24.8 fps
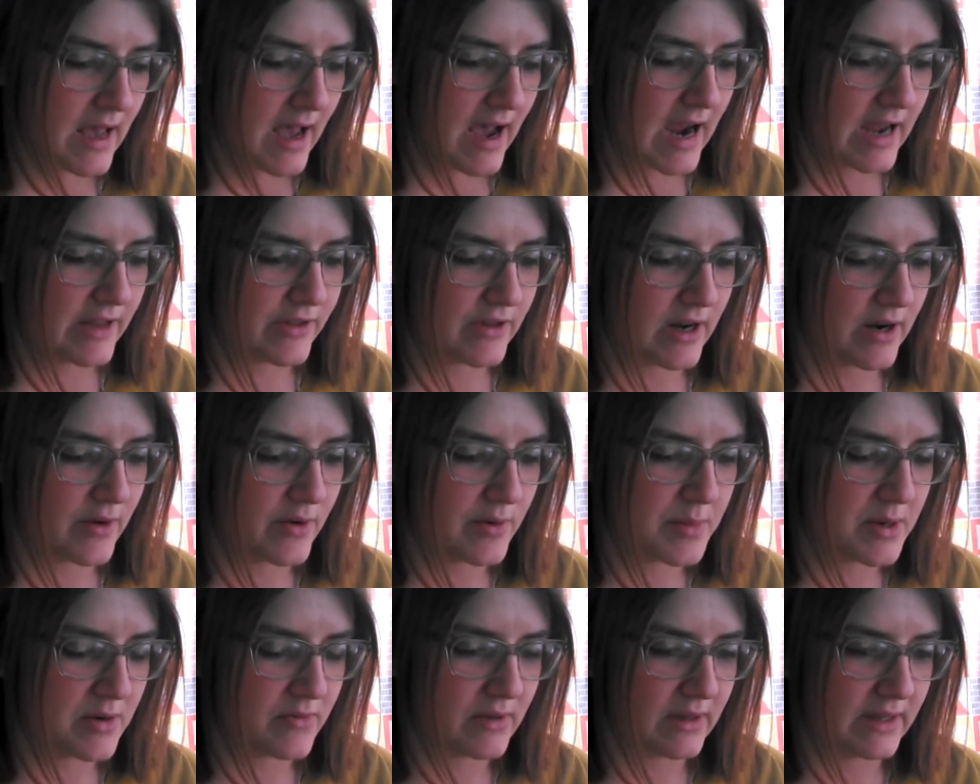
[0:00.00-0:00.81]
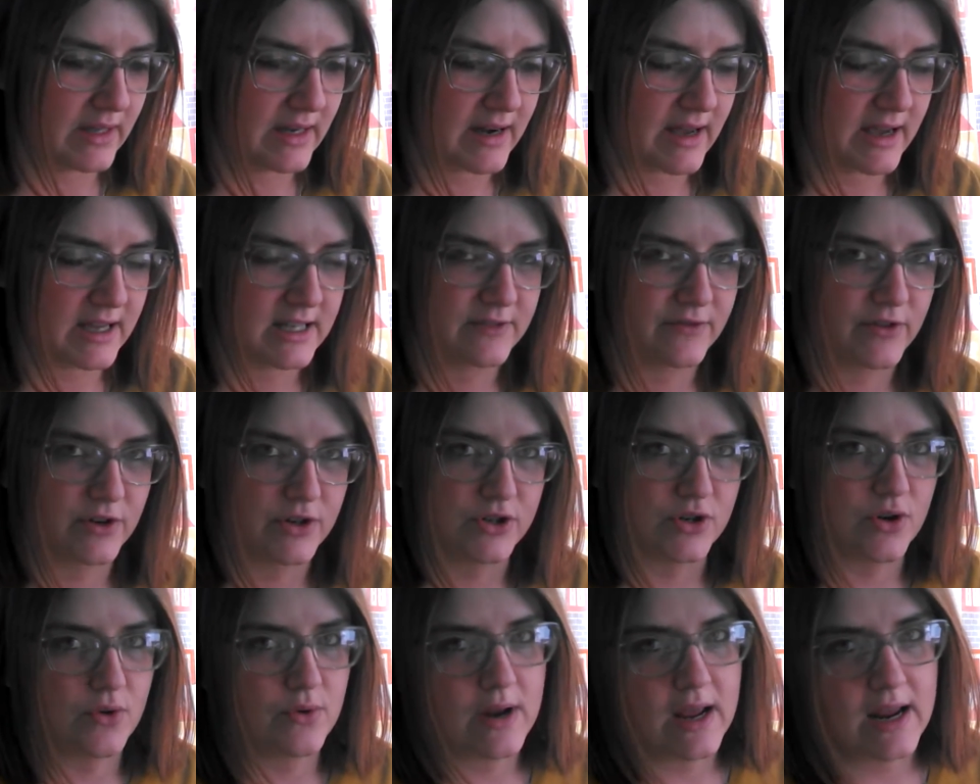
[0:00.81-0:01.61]
I thought it would be really nice for
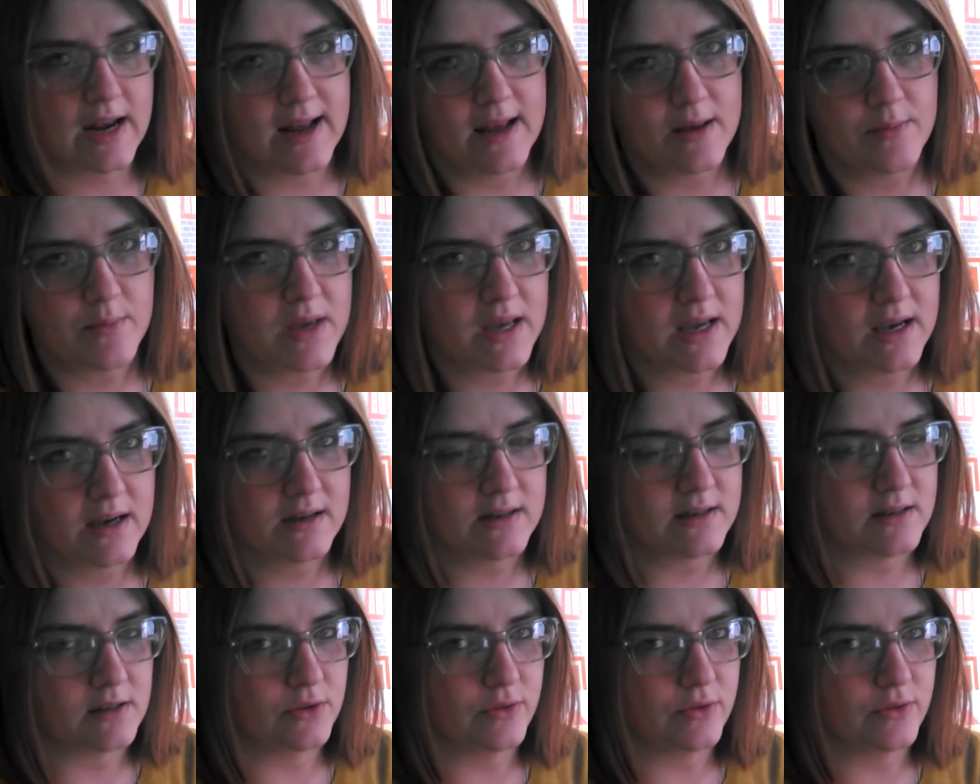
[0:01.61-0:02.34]
donating because